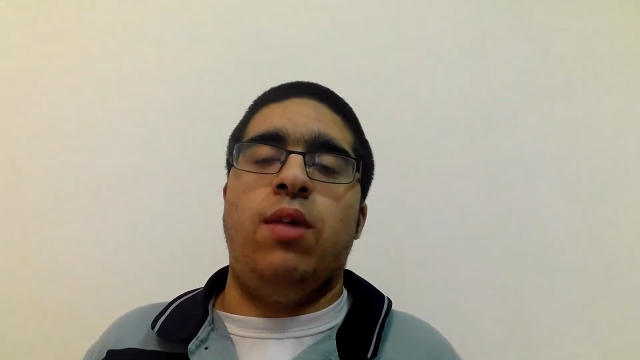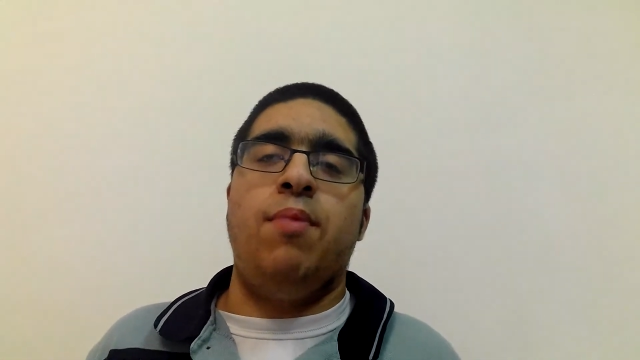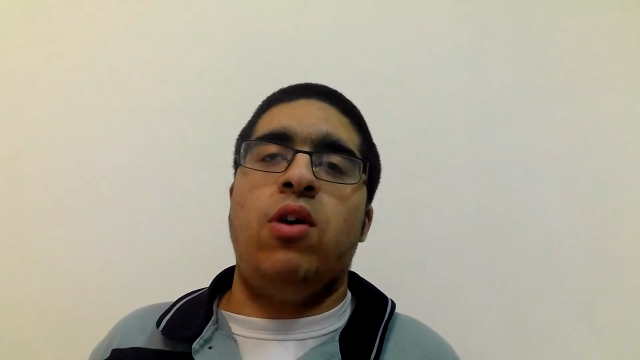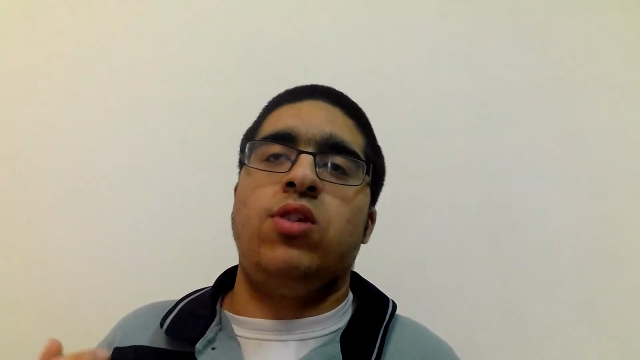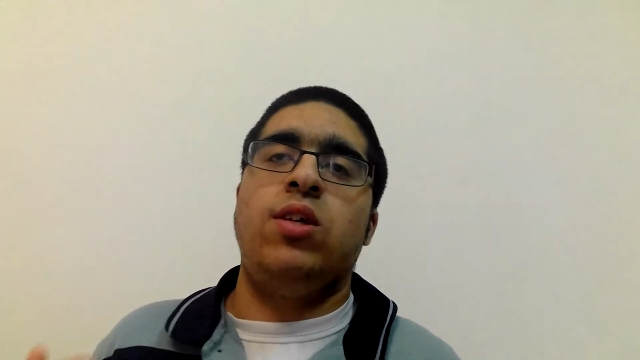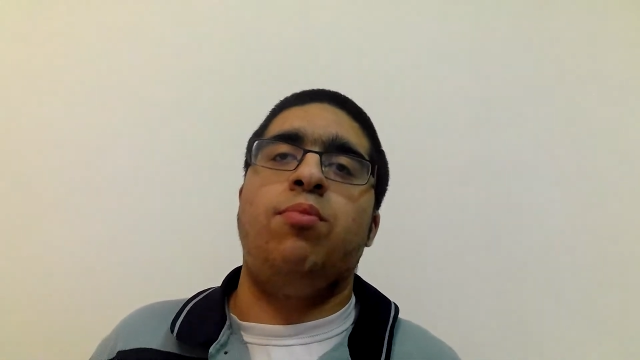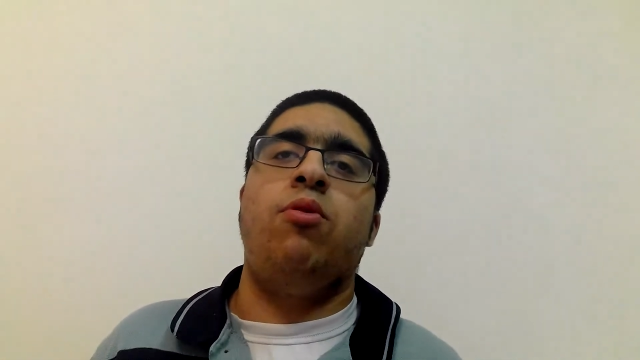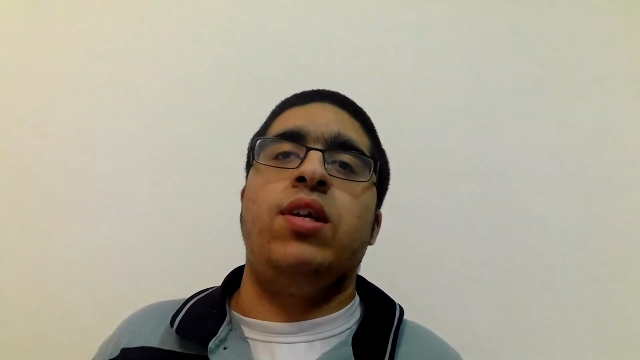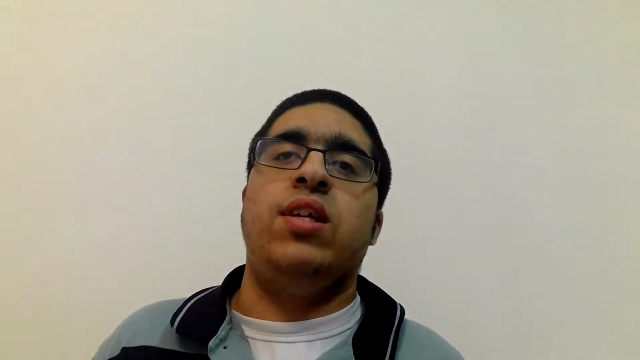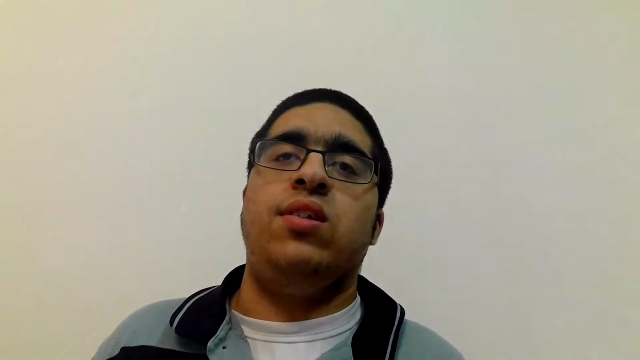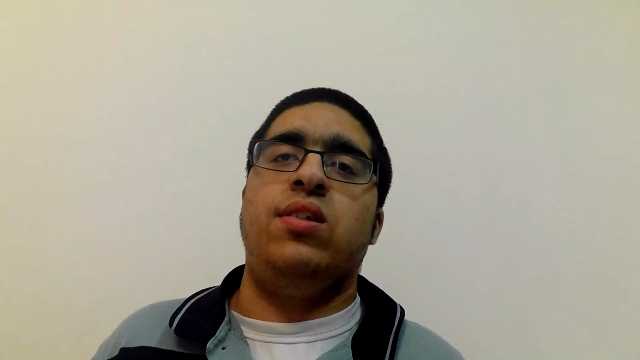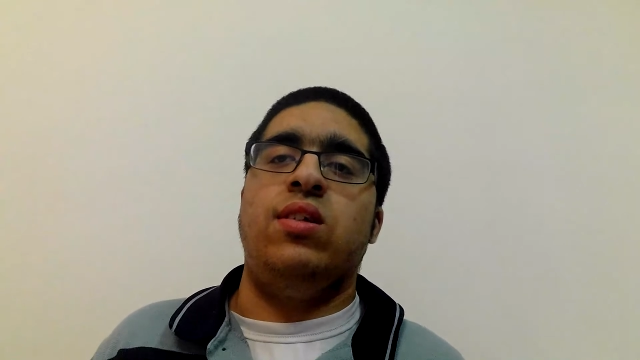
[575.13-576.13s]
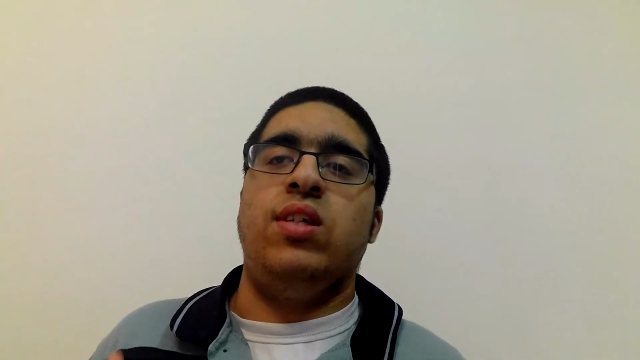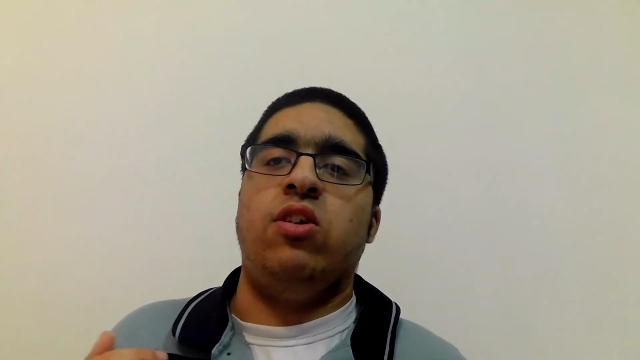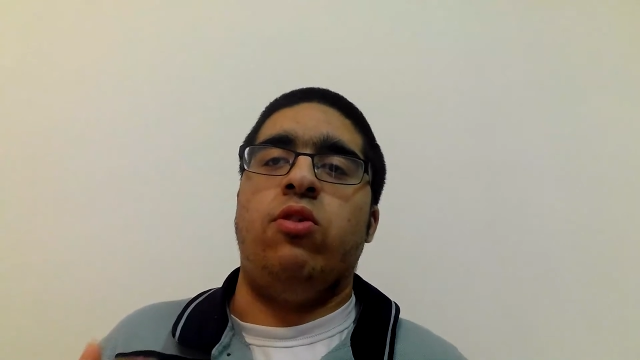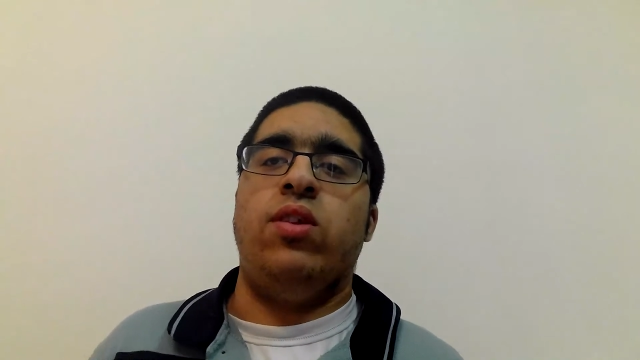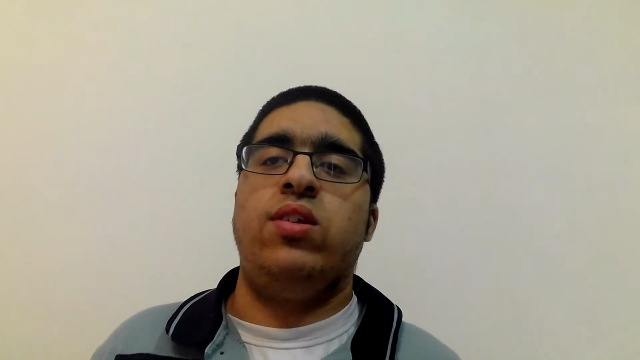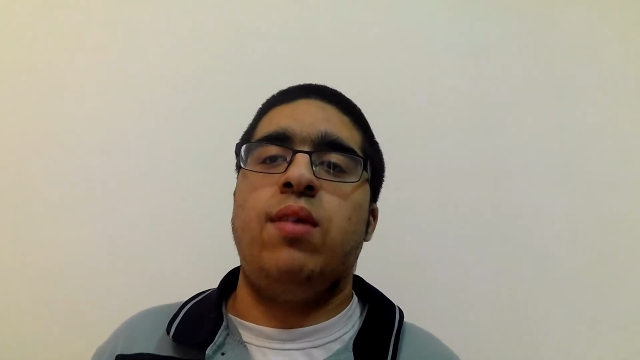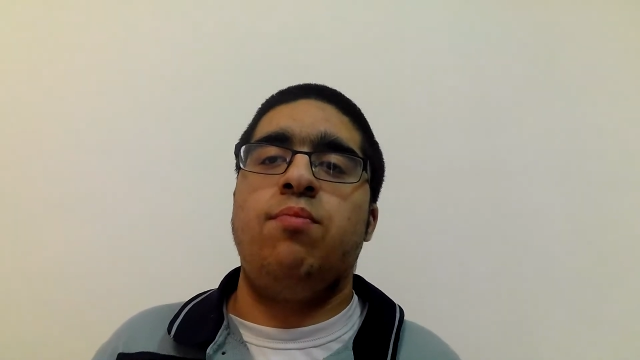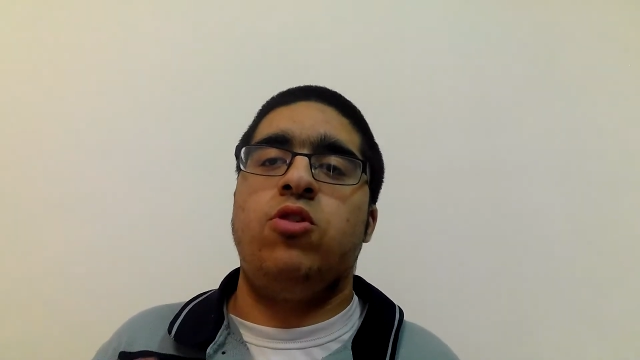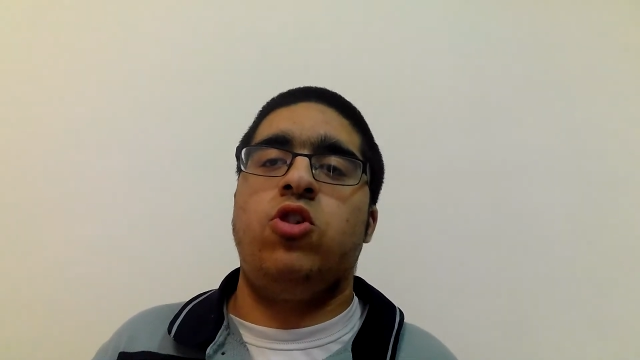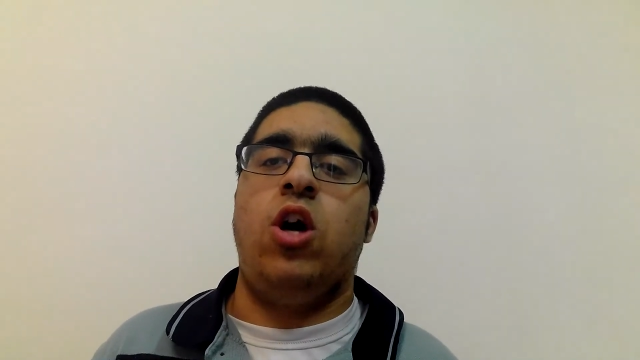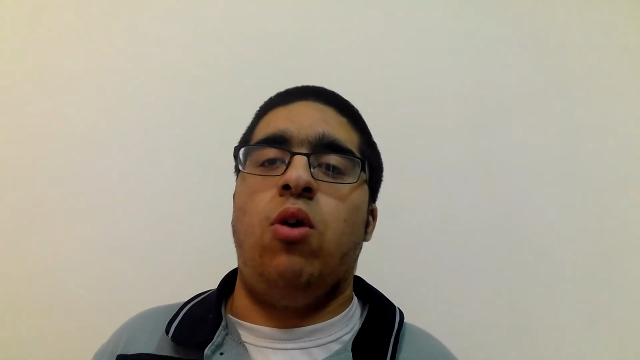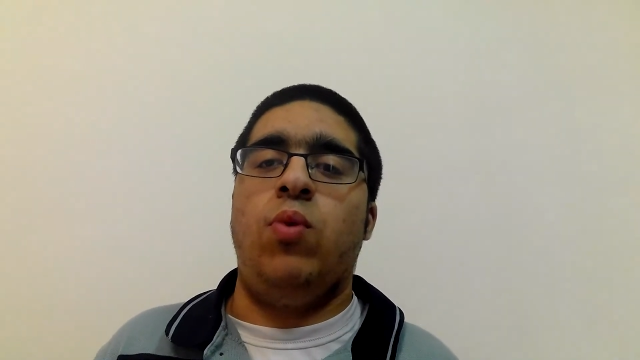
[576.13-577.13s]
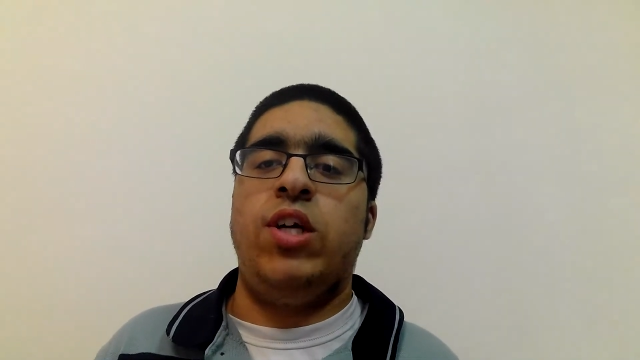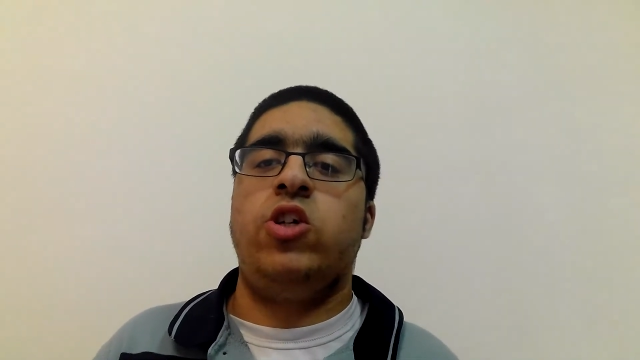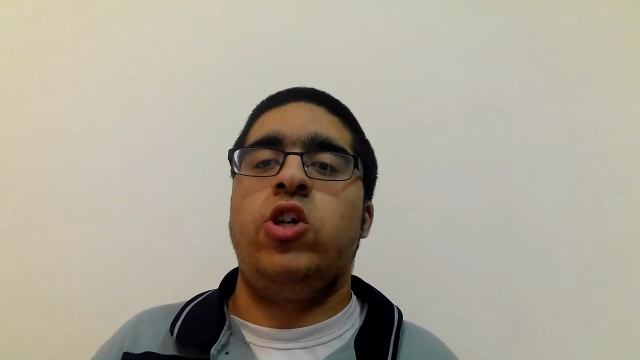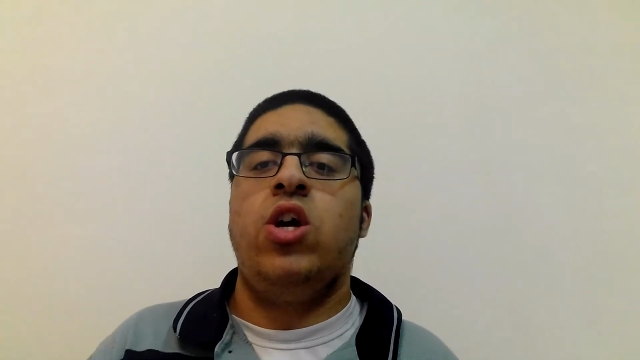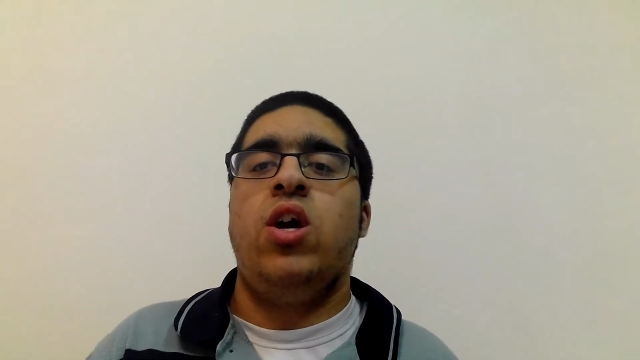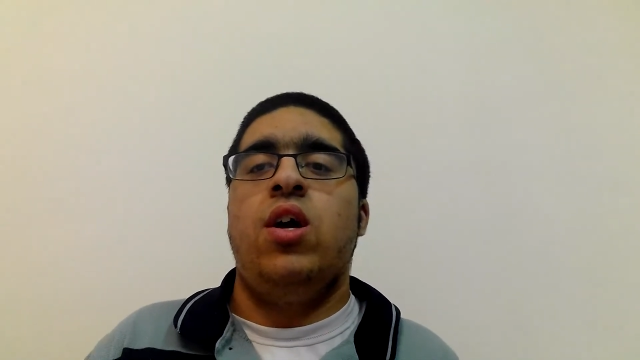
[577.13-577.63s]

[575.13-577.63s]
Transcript: The melting point is the temperature at which